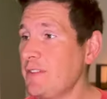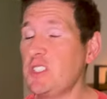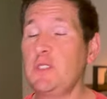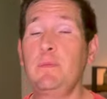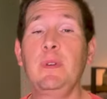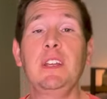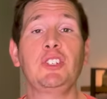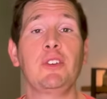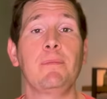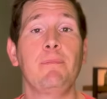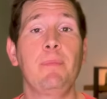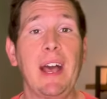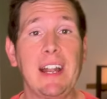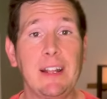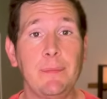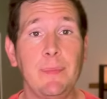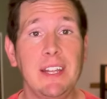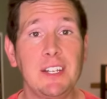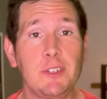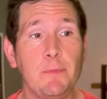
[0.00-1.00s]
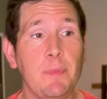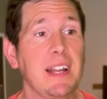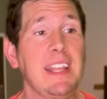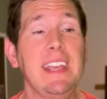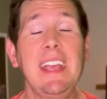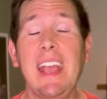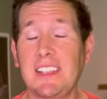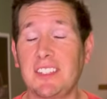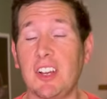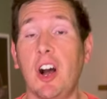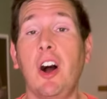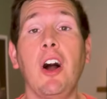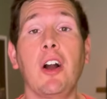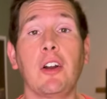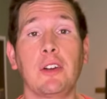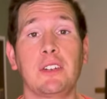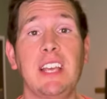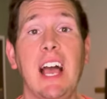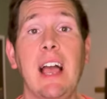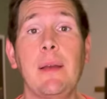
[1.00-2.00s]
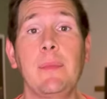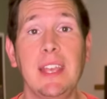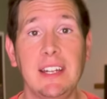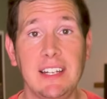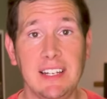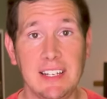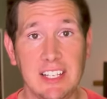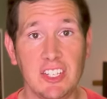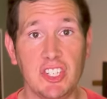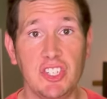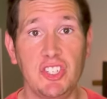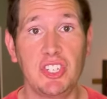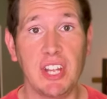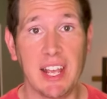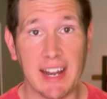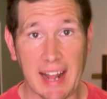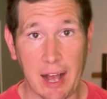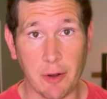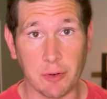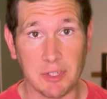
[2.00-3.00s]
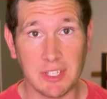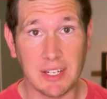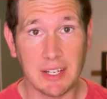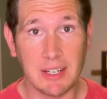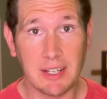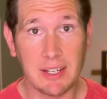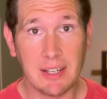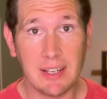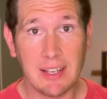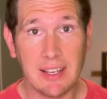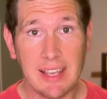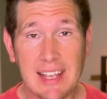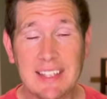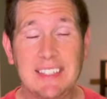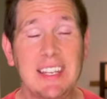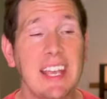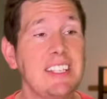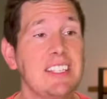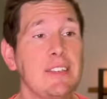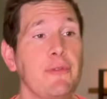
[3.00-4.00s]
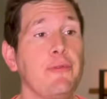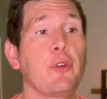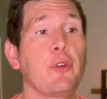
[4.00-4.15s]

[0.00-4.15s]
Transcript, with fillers: a speech impediment, but he has a hard time getting his shit out. It takes him